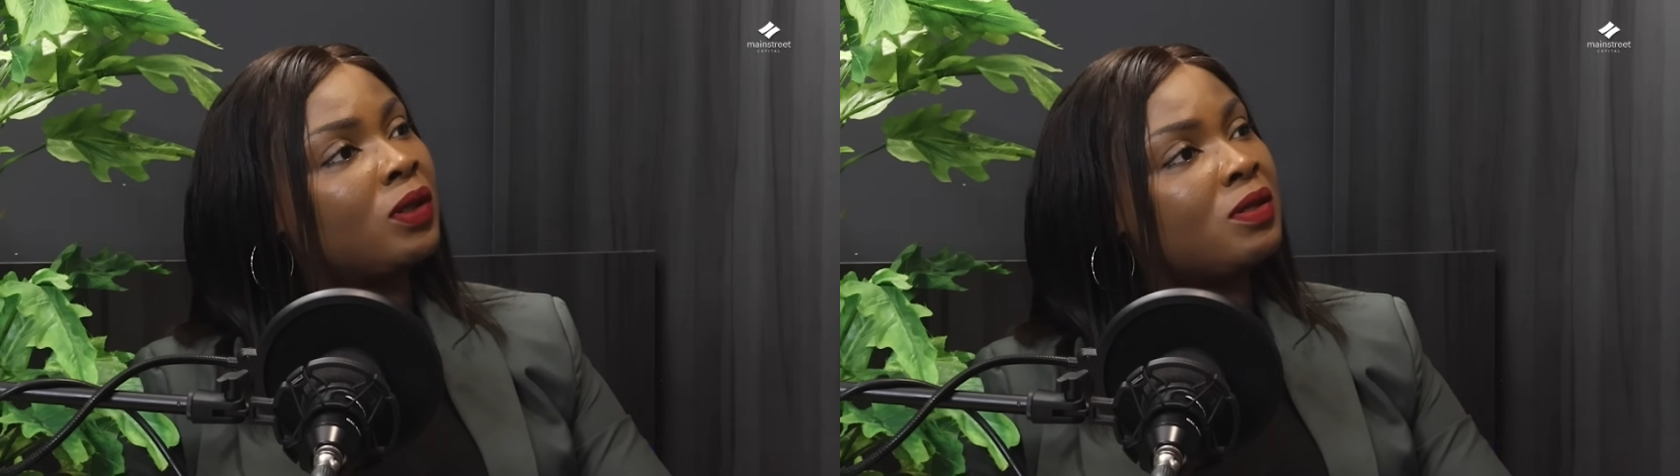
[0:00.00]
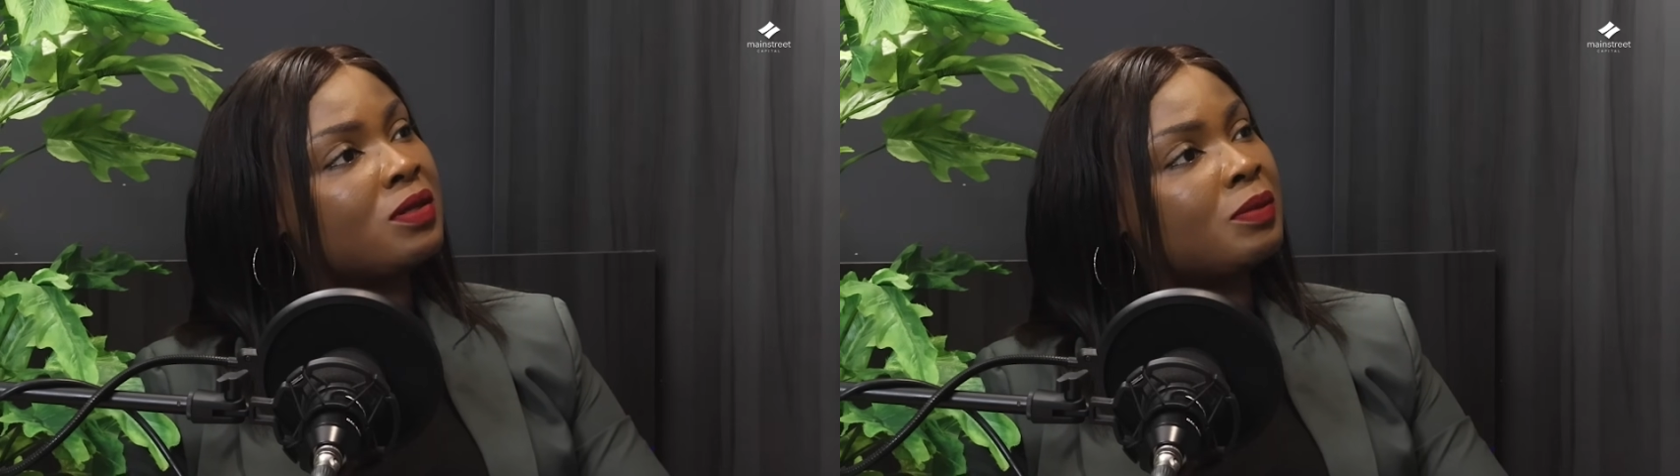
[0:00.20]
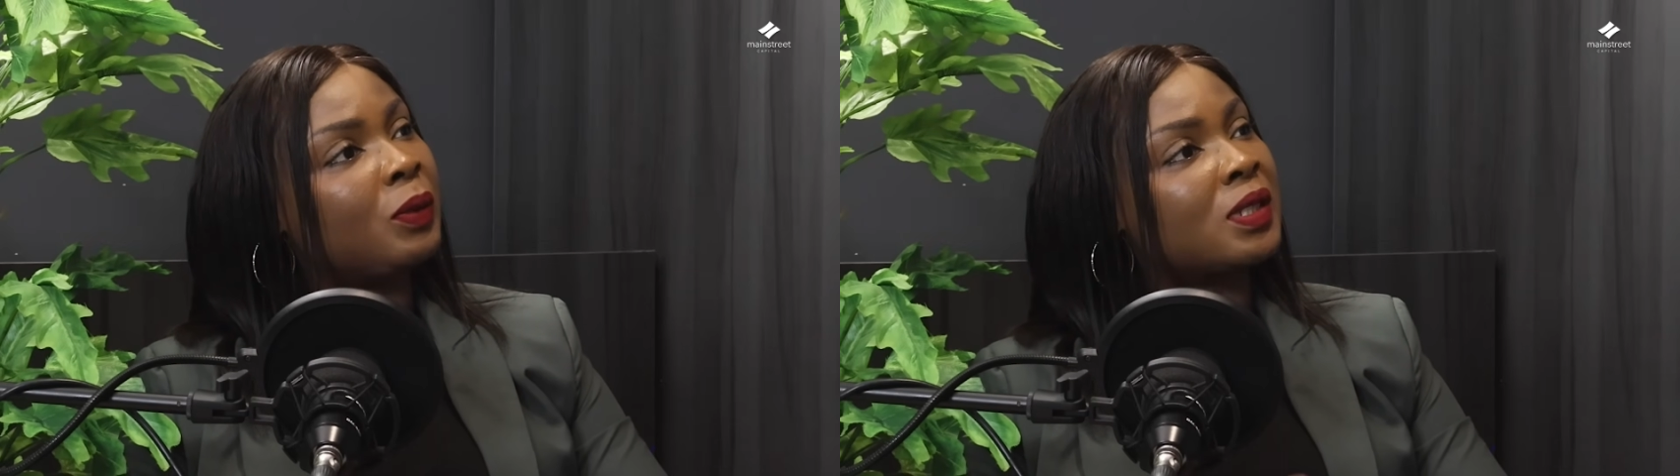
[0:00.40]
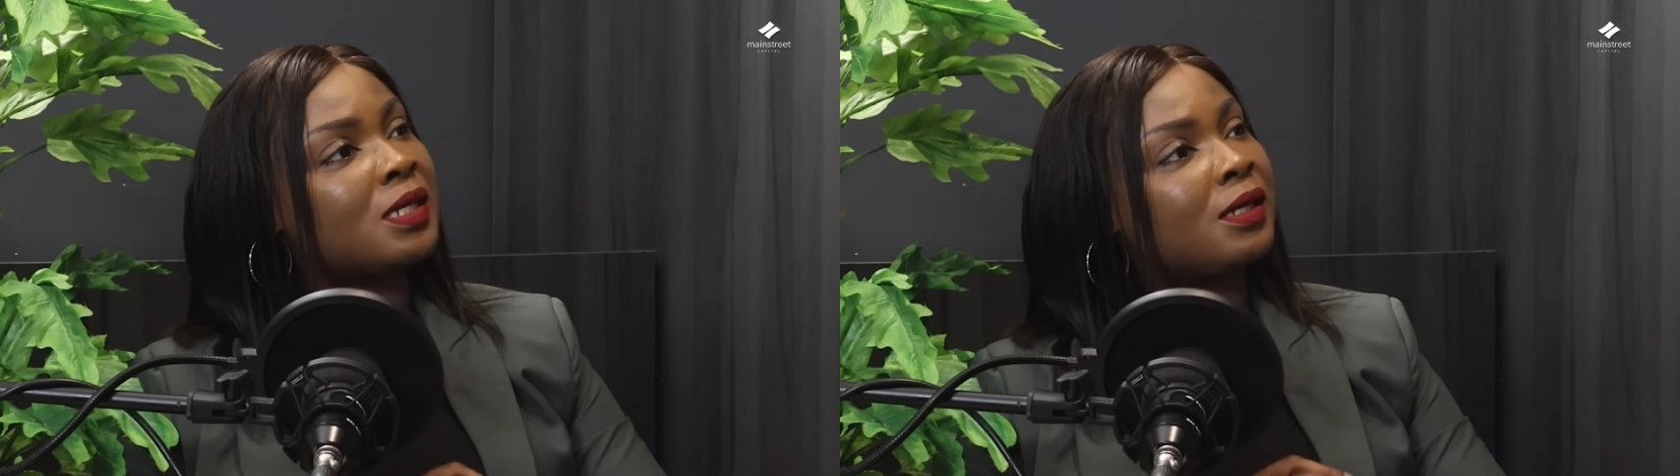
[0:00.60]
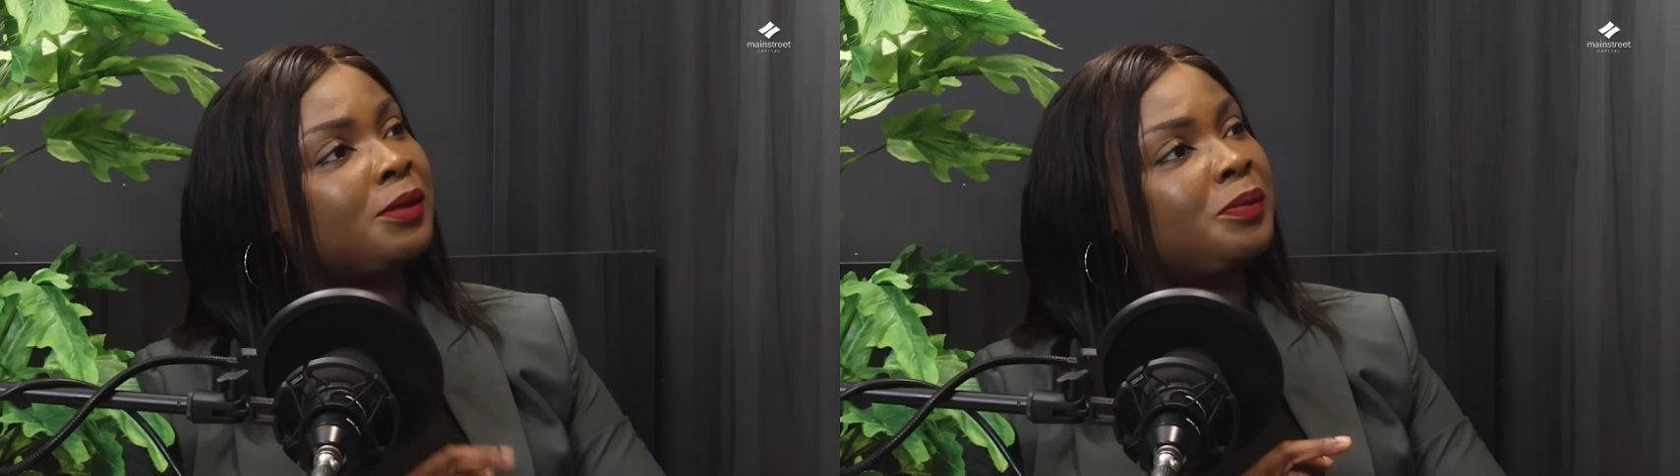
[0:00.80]
but
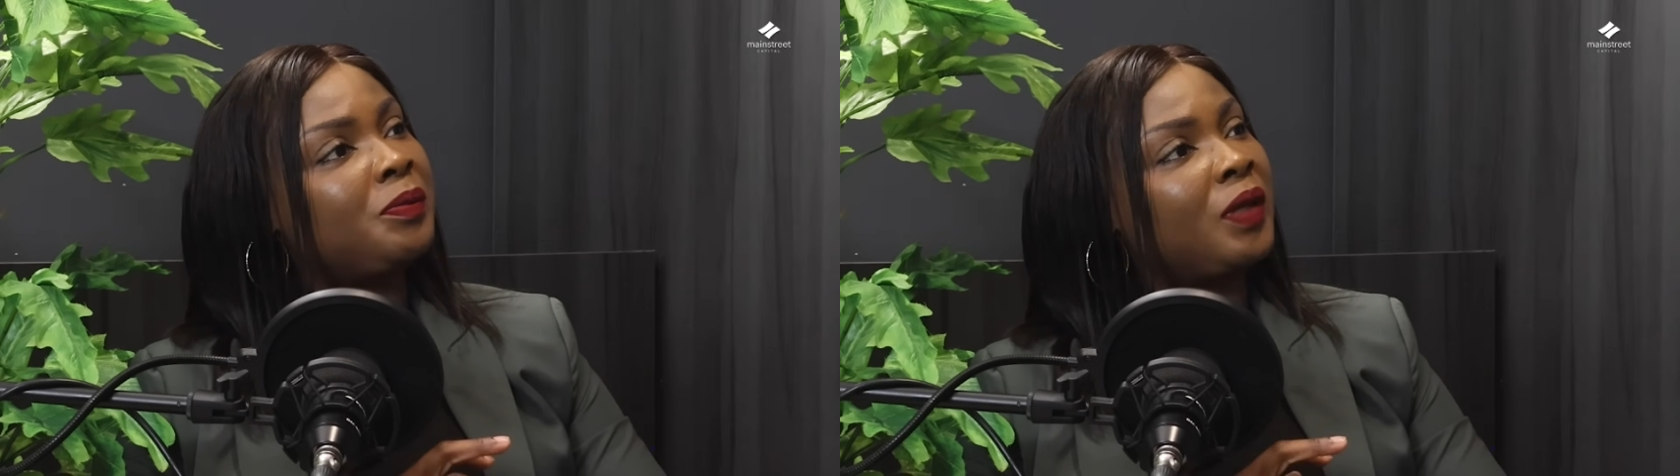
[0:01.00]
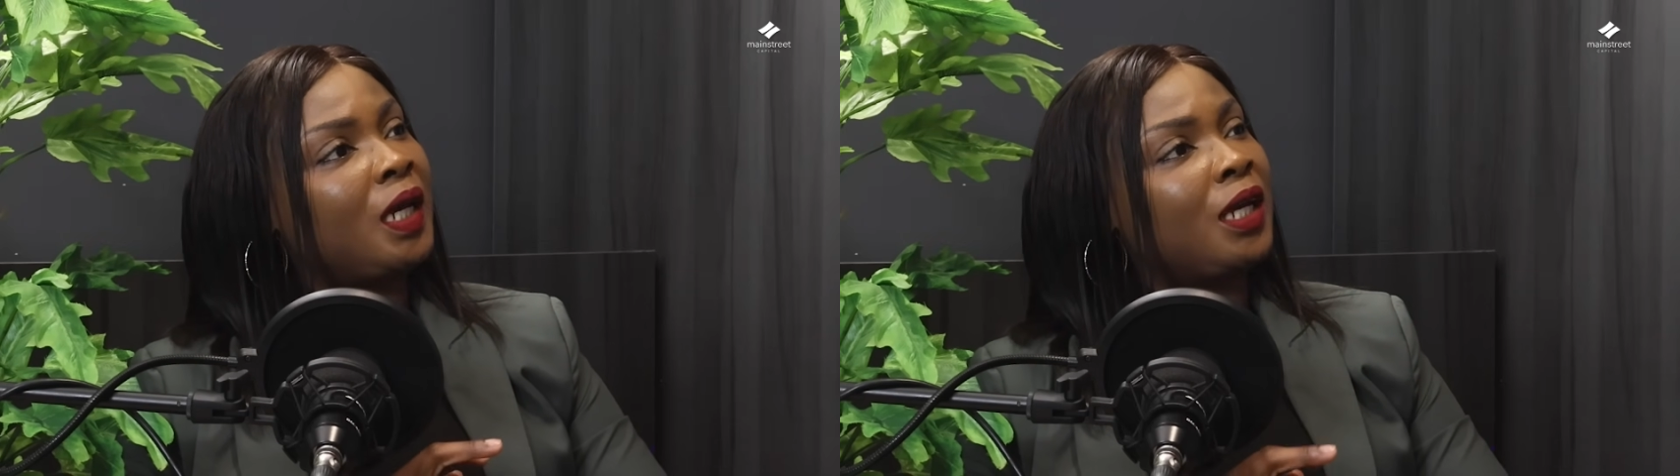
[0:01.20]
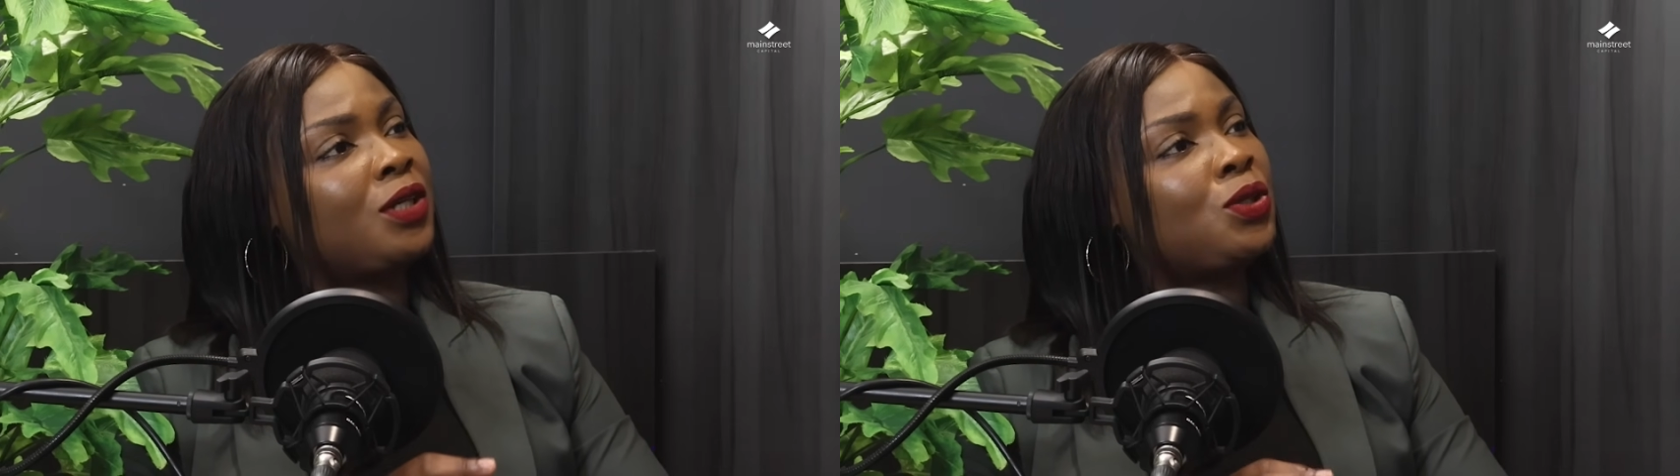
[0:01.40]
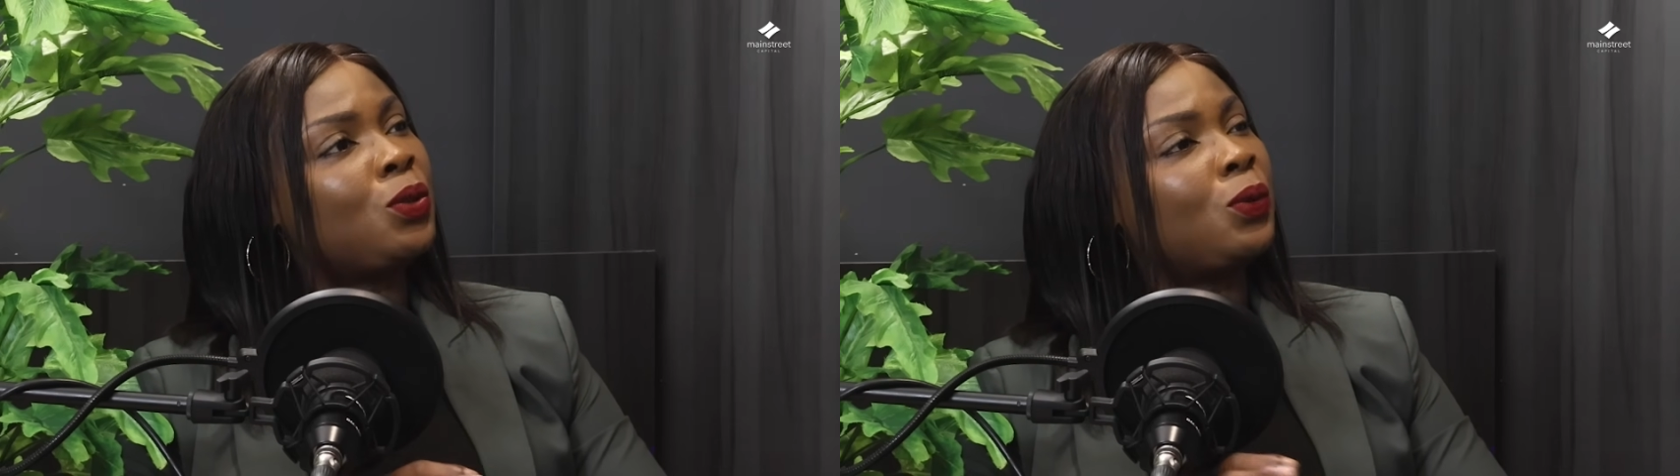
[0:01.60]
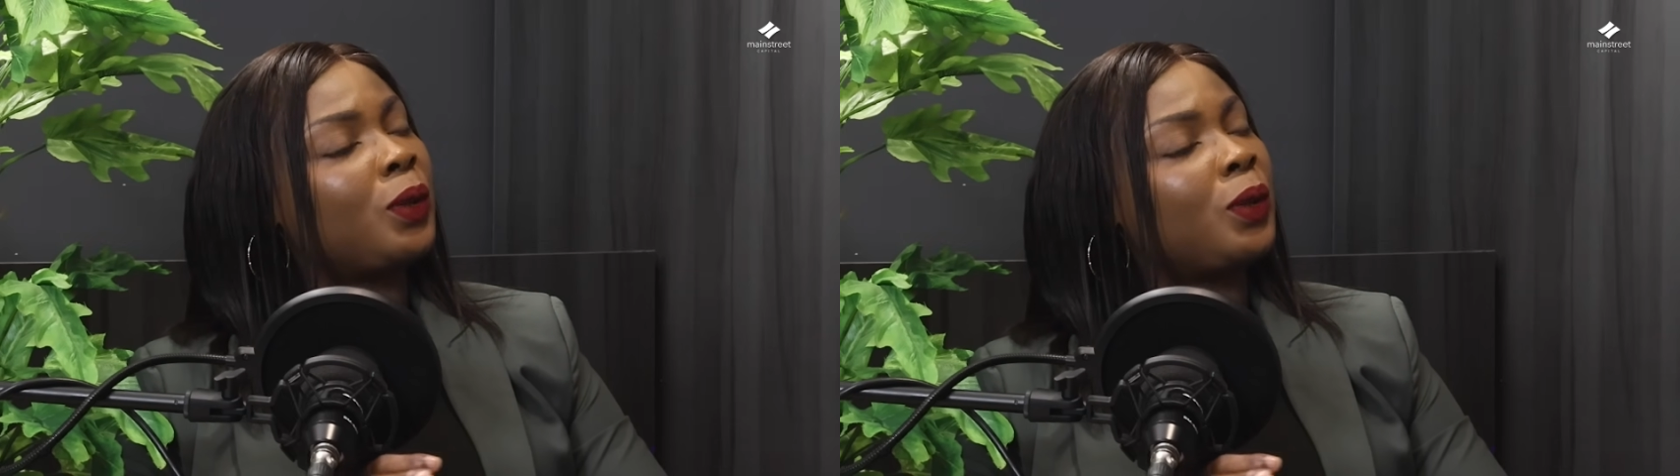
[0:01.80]
it